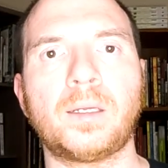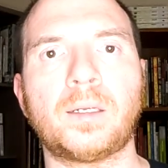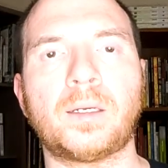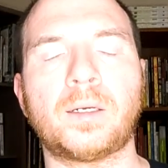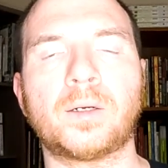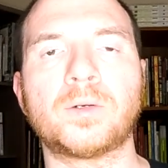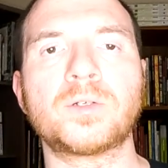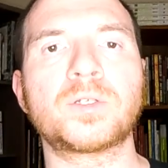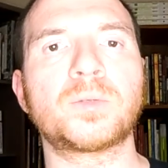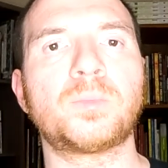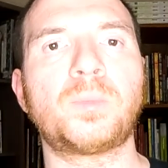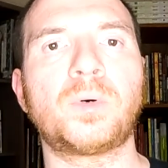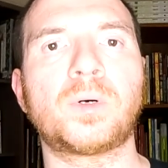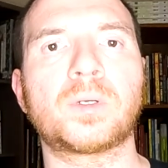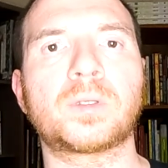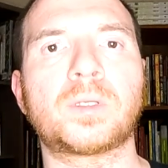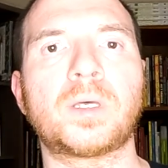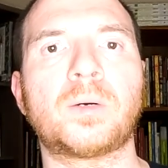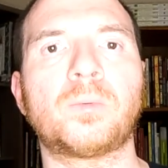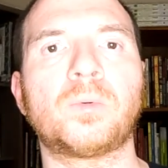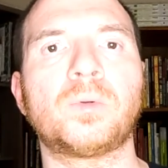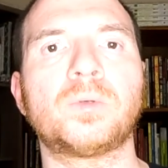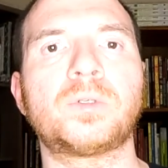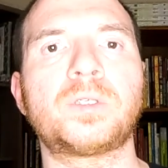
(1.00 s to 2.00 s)
Here's a book
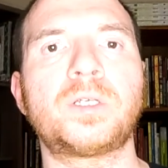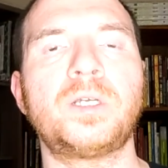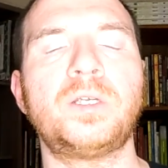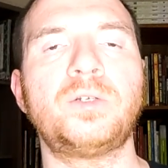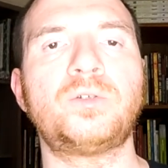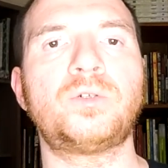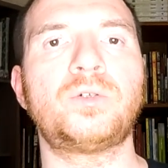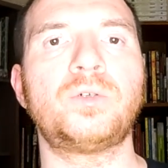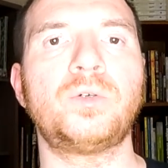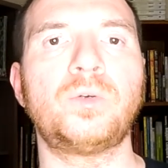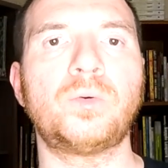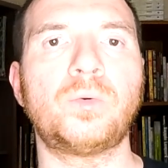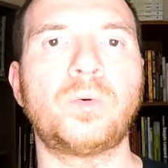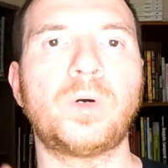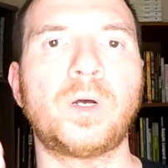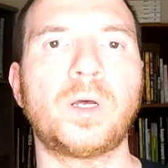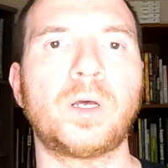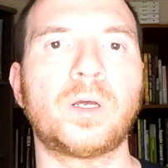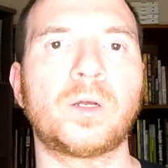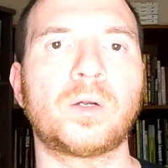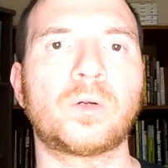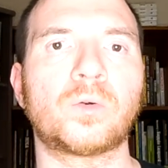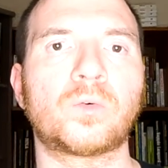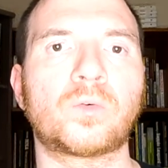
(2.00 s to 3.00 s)
that will teach you
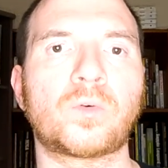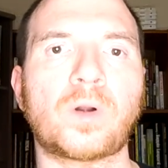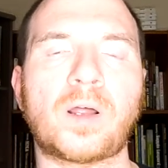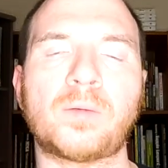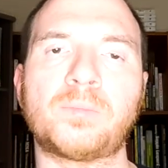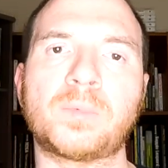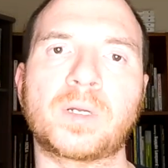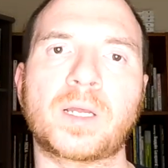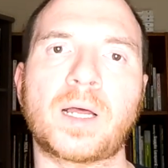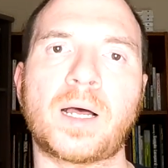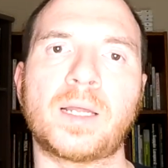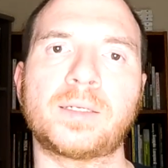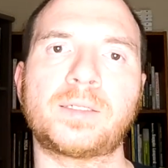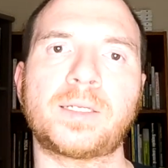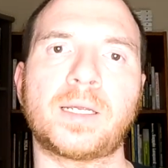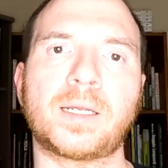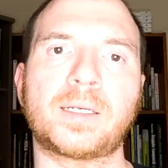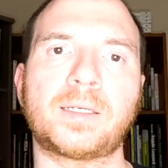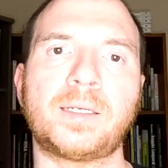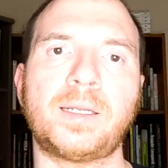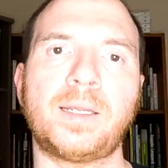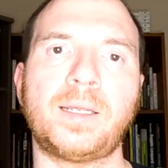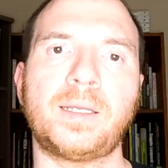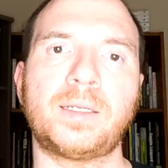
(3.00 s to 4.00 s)
Krav Maga
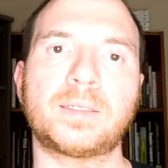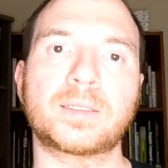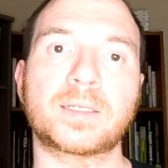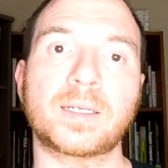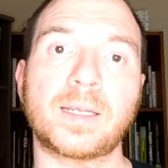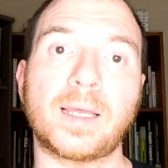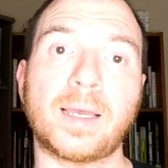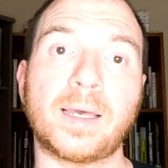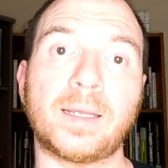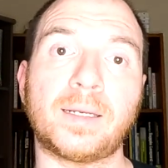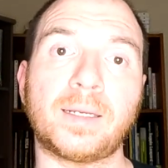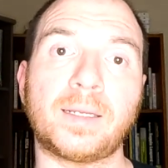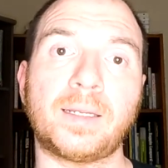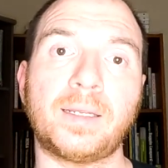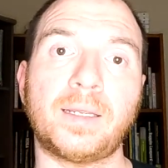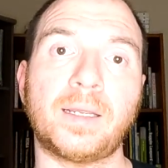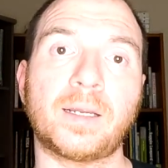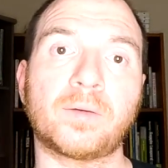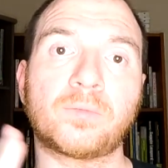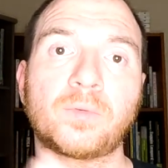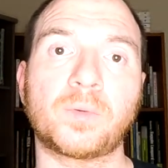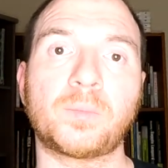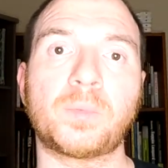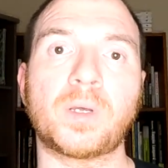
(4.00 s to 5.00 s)
techniques at
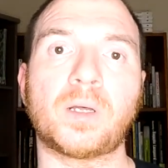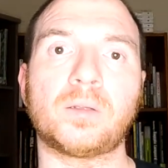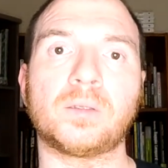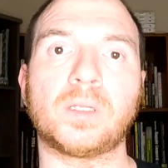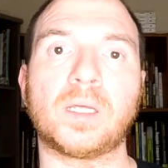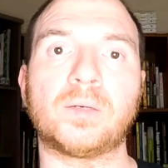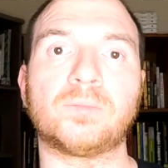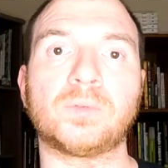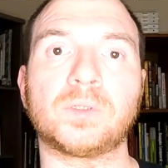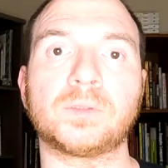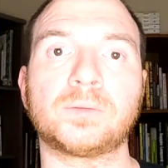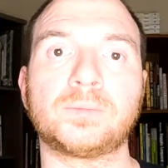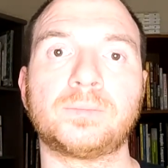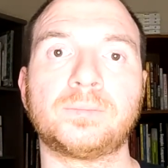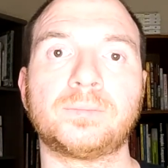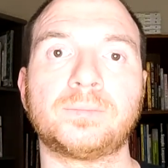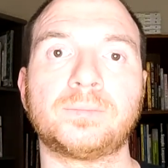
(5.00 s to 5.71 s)
every belt level.